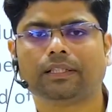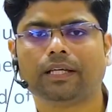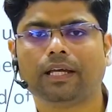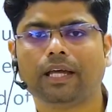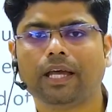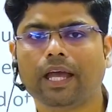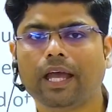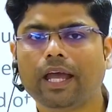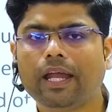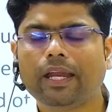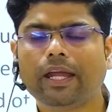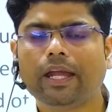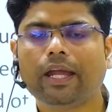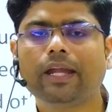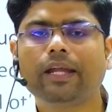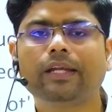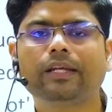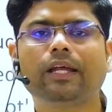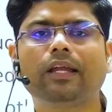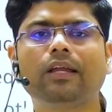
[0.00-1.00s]
In
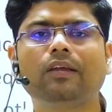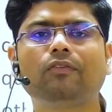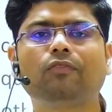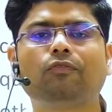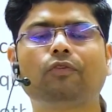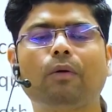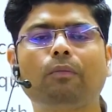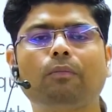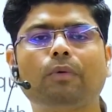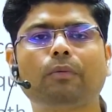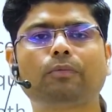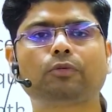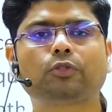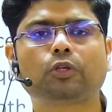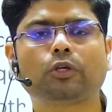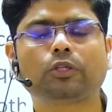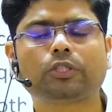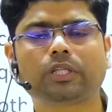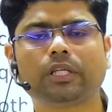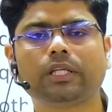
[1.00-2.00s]
Indian form of
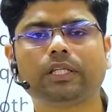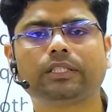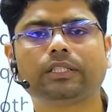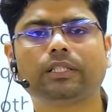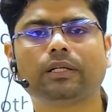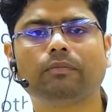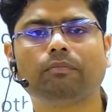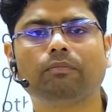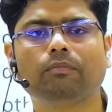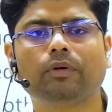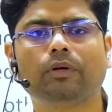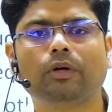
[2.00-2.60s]
socialism,